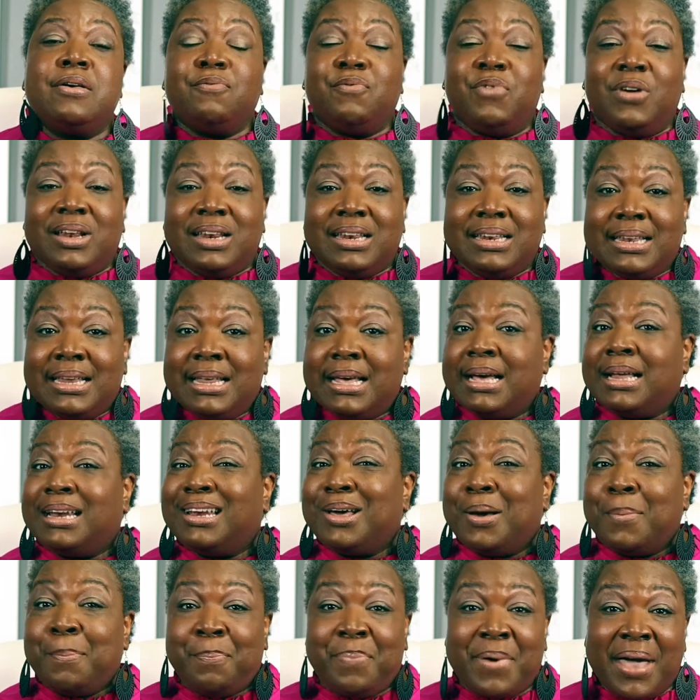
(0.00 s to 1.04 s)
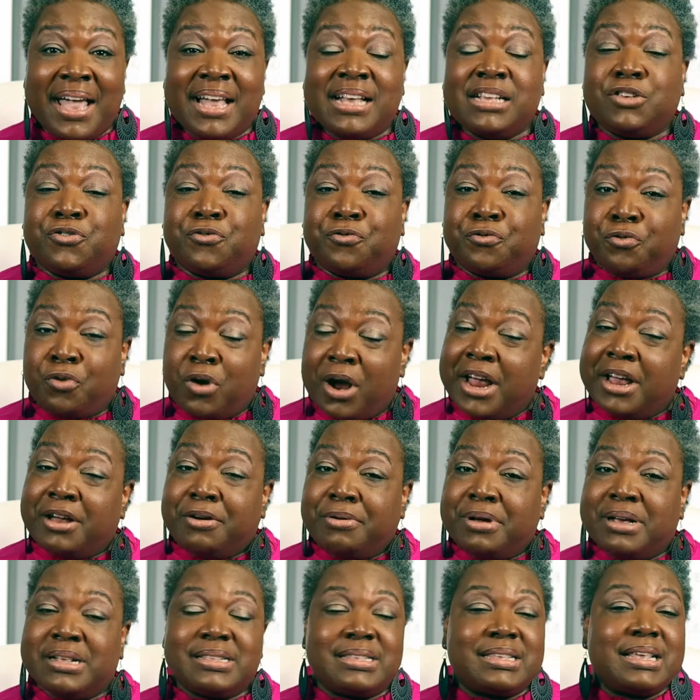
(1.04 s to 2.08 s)
vanilla-based
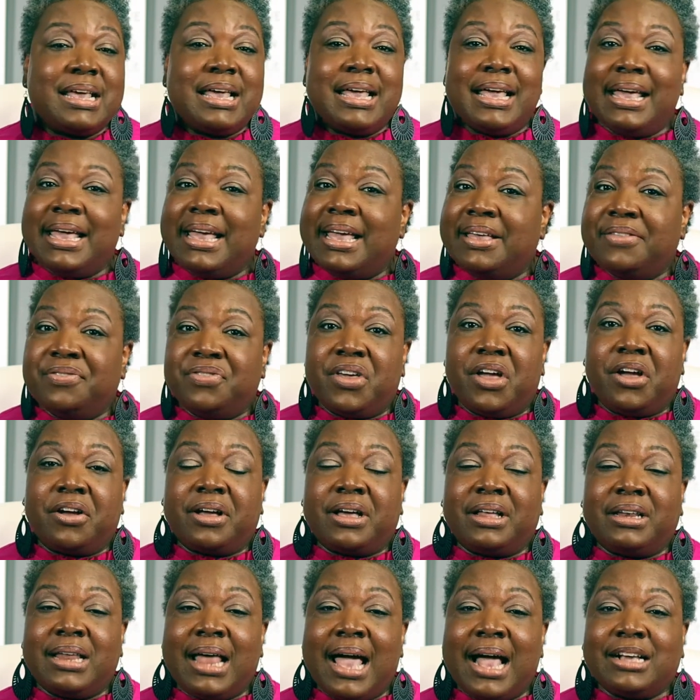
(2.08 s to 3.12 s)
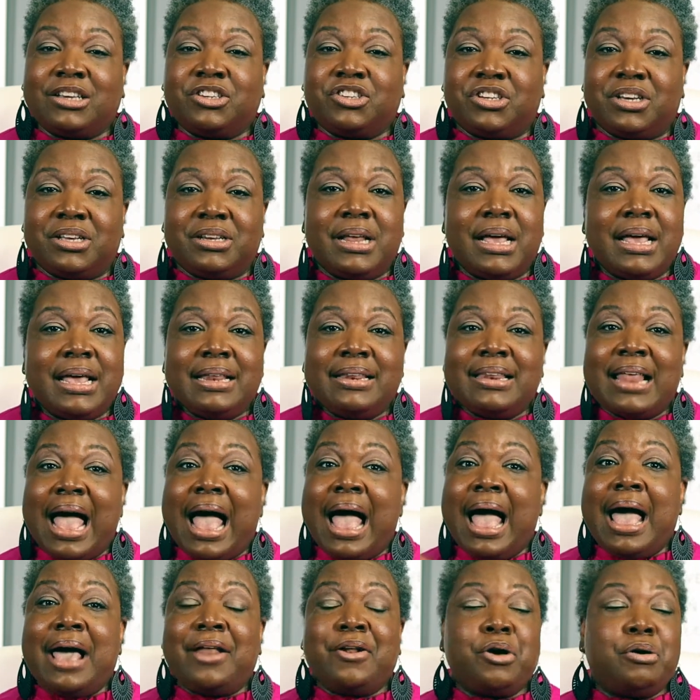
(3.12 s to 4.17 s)
fragrance in their collection.
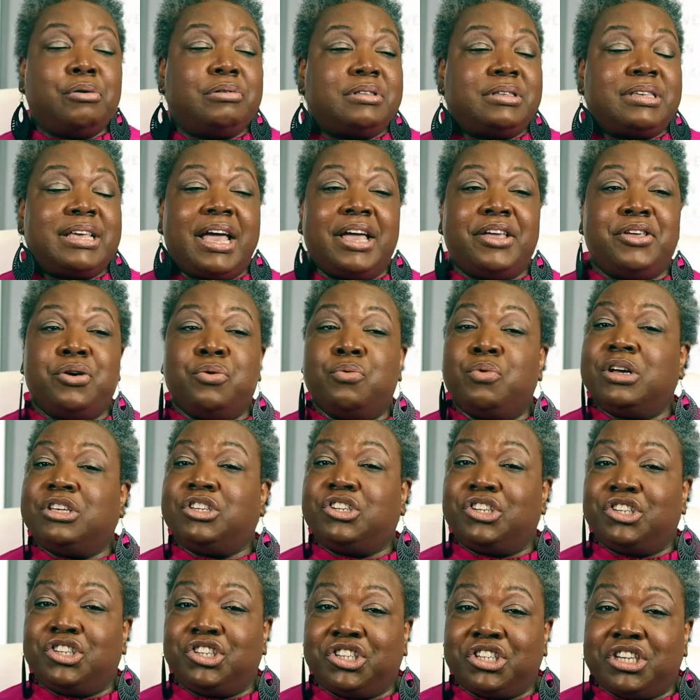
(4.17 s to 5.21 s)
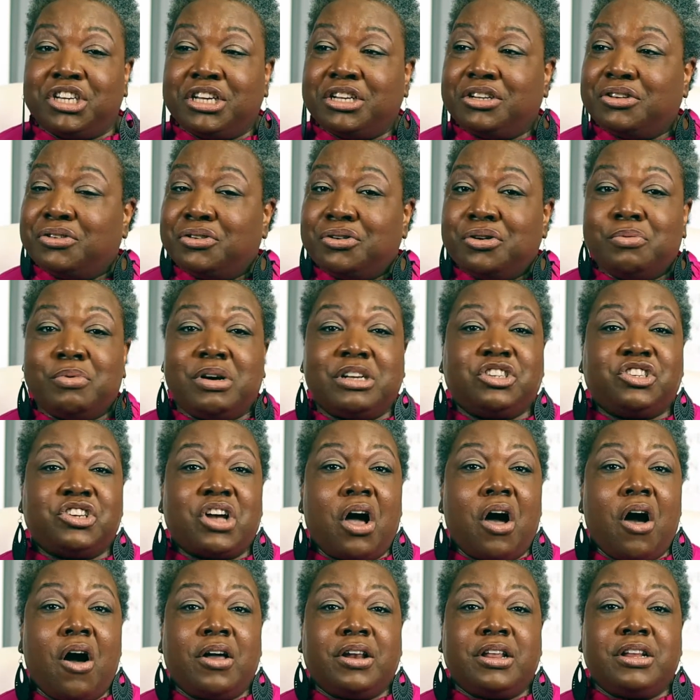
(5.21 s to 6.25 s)
Now, I don't tell you what you should do, what you
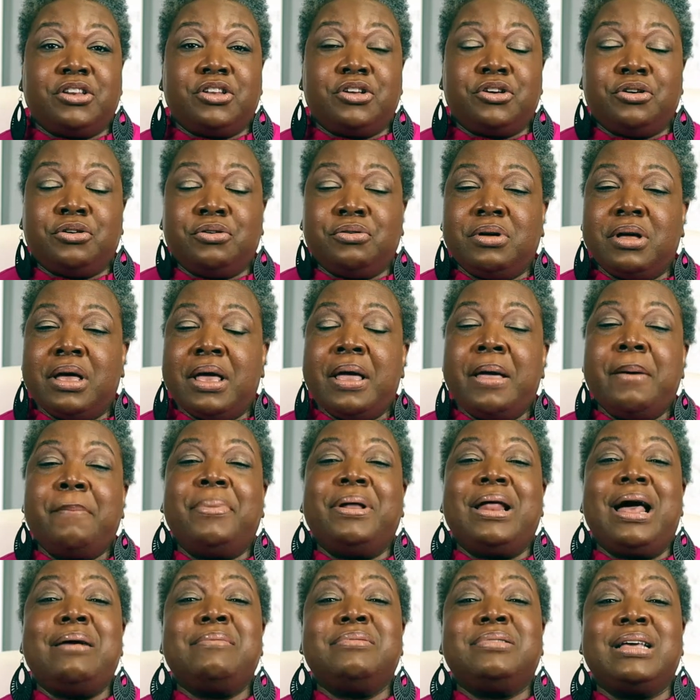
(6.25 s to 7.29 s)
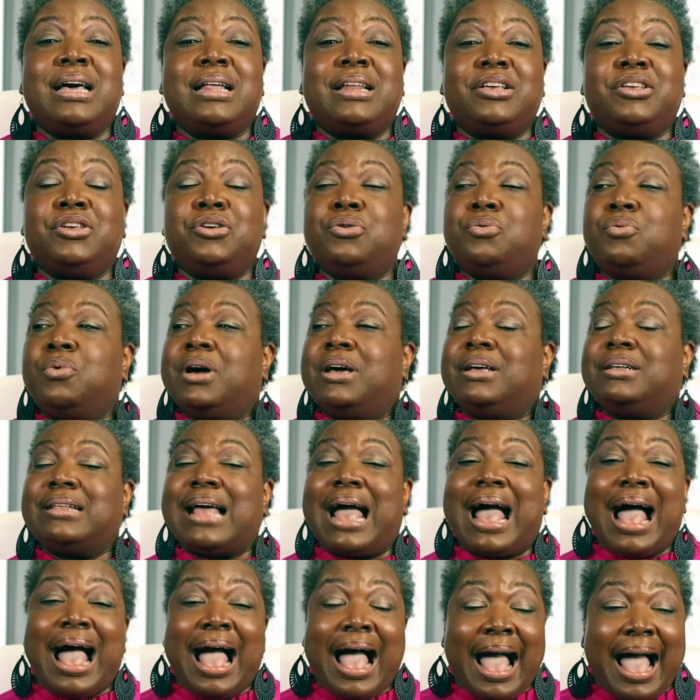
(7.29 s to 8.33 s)
ought to do, but I'm telling you what
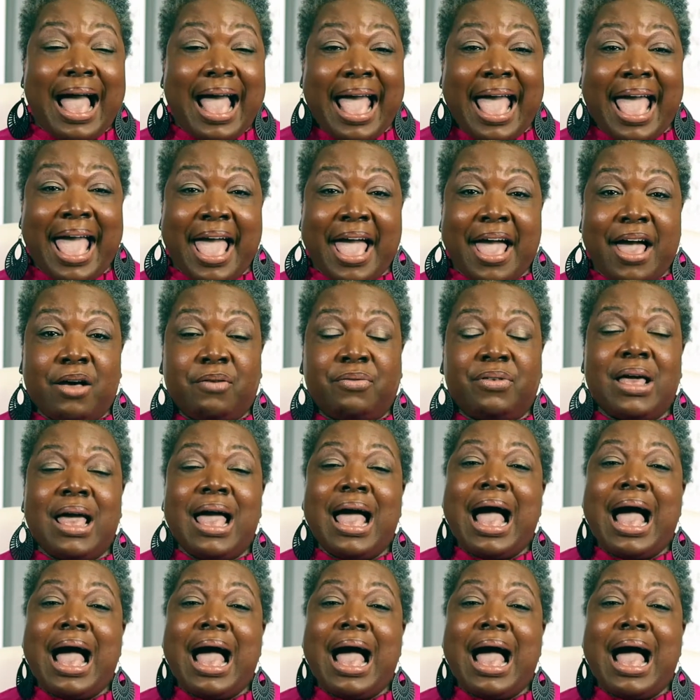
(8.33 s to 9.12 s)
I have.